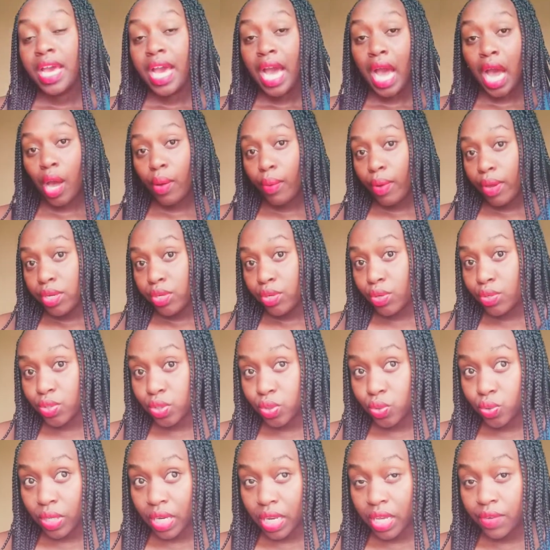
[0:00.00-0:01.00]
I went also
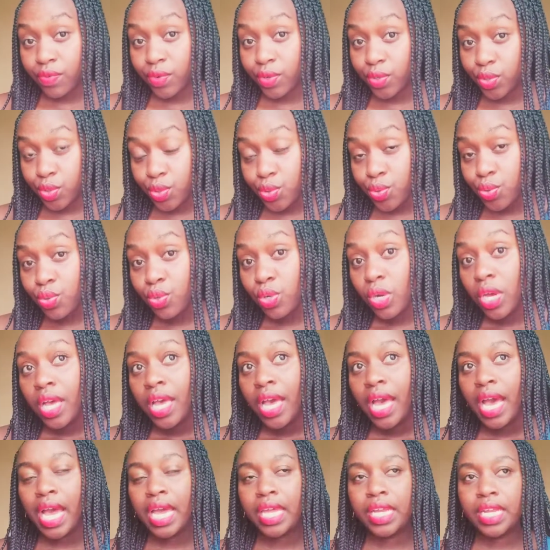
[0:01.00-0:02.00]
to level two,
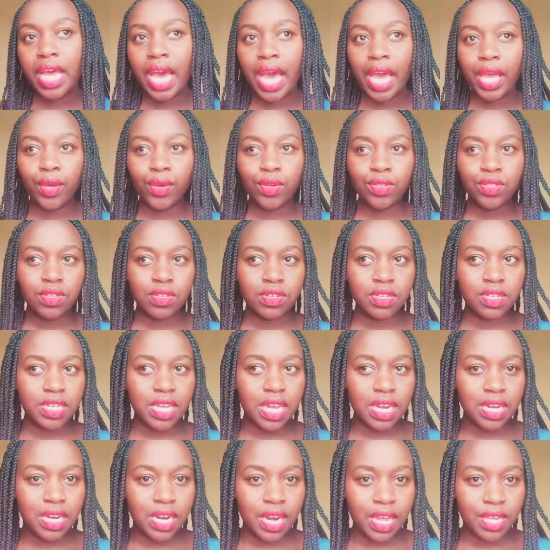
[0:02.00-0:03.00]
and I also
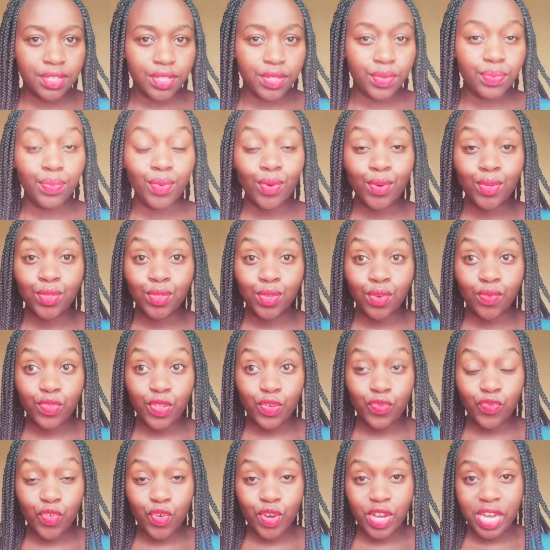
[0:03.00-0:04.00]
realized most of
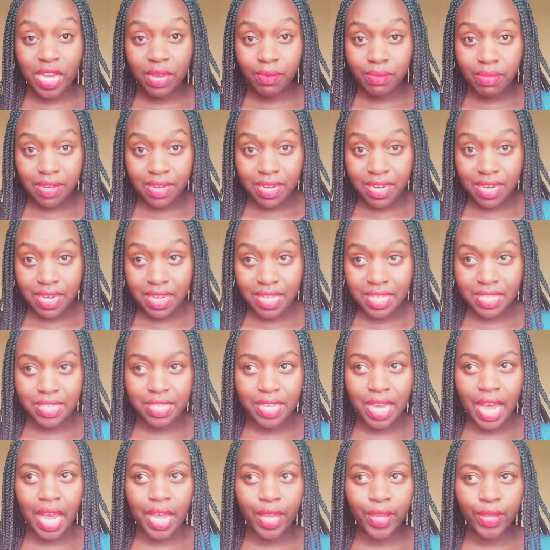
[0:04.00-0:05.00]
the vocabularies
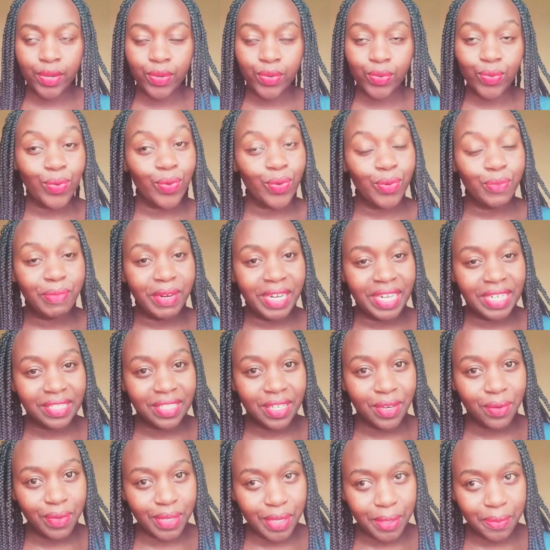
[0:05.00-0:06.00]
I know, by
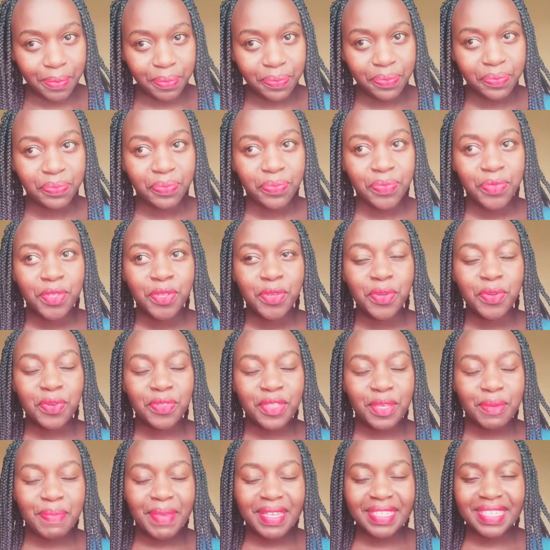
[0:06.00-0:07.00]
the way. You know,
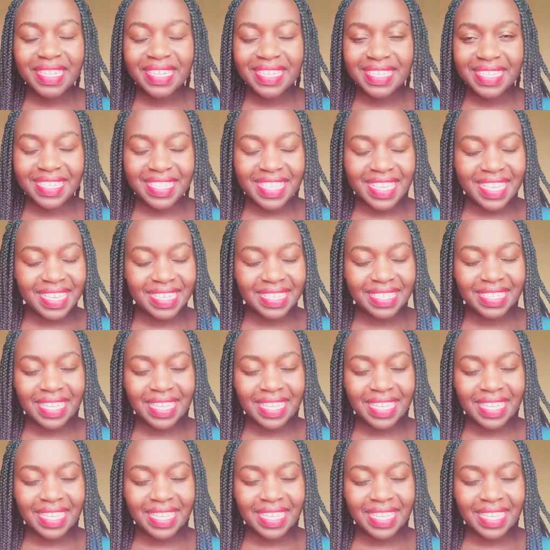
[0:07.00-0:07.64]
the basic things,